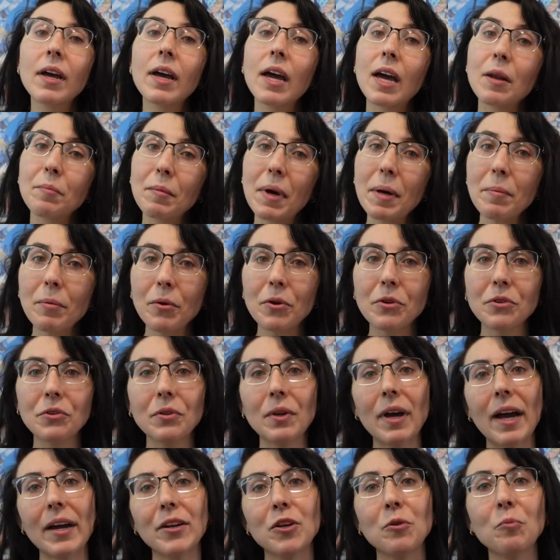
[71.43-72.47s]
And my
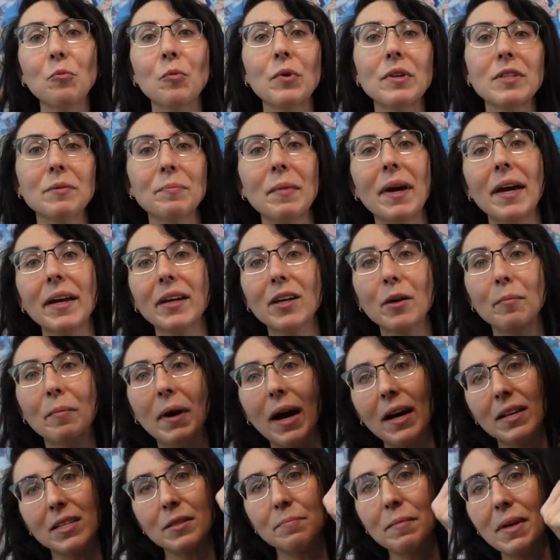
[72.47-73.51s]
personal item was my
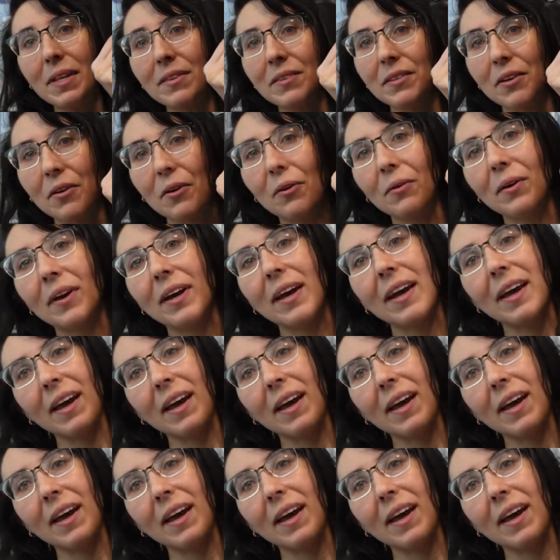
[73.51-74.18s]
Cabas Mezzo.